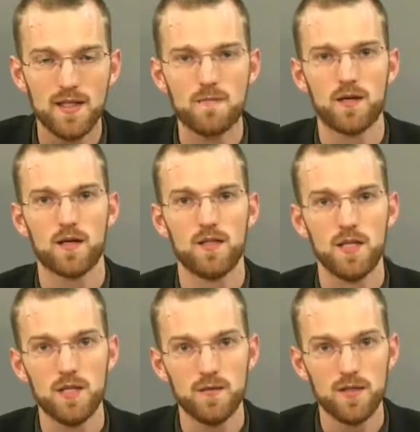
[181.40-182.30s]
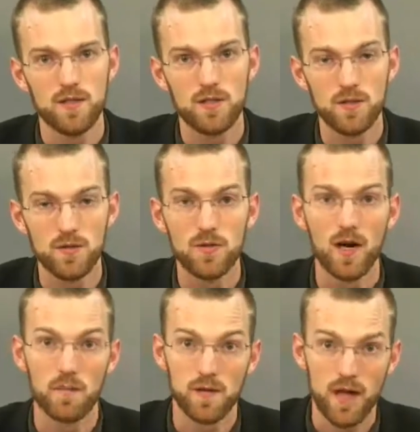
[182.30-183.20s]
team are continuing to
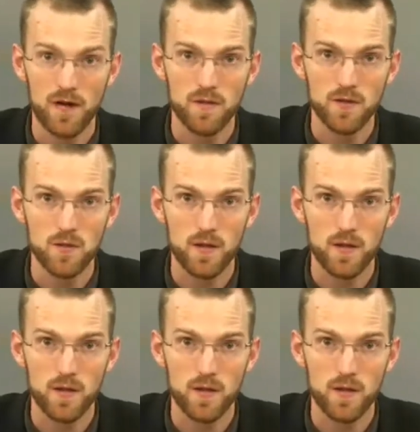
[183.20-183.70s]
apply virtual